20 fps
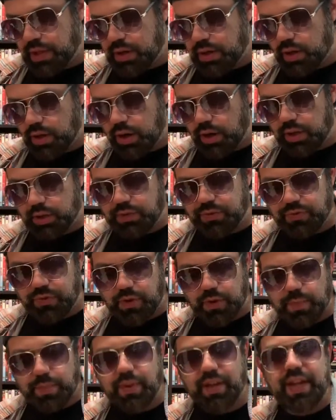cards
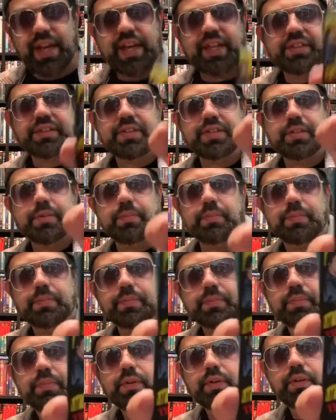from the A-Team.
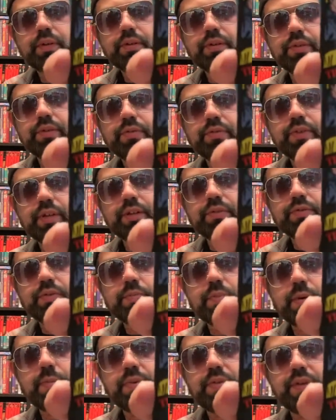I don't know if you guys
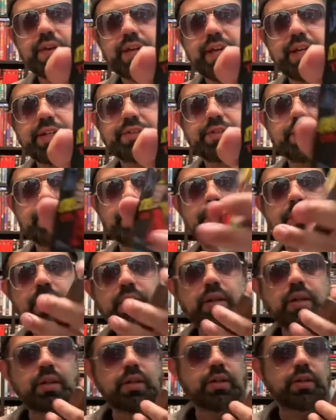remember the A-Team.
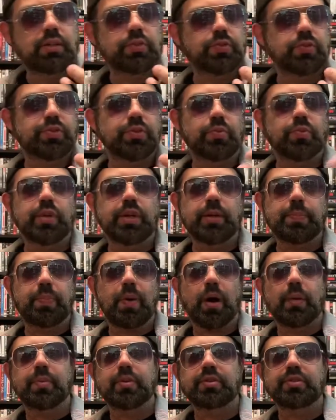This was a really
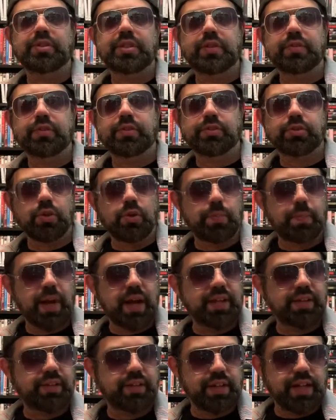popular TV show
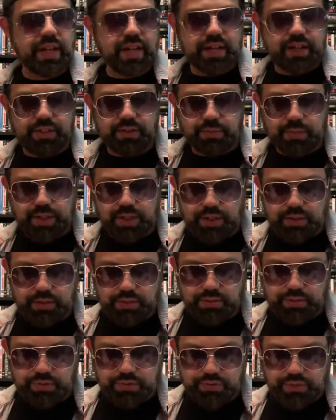back in the 80s, man. It
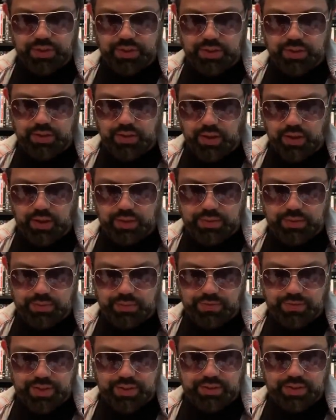was freaking awesome,
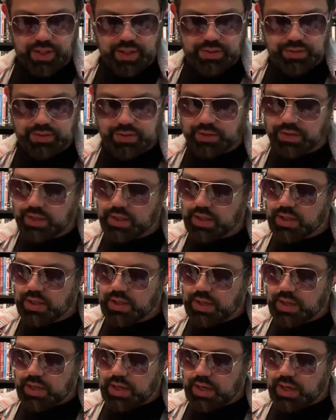fantastic.
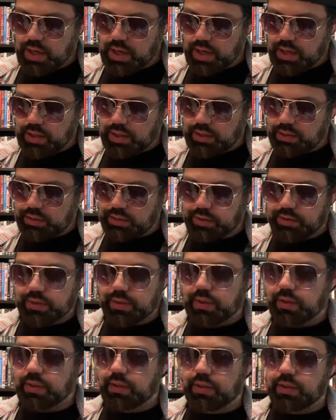And
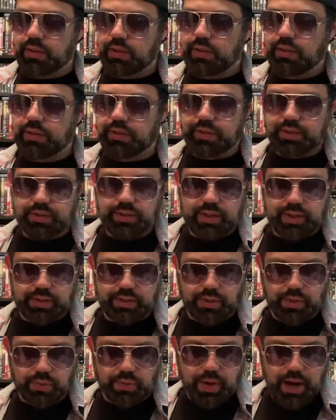this is like
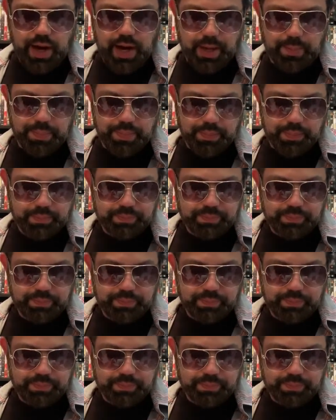the wrap.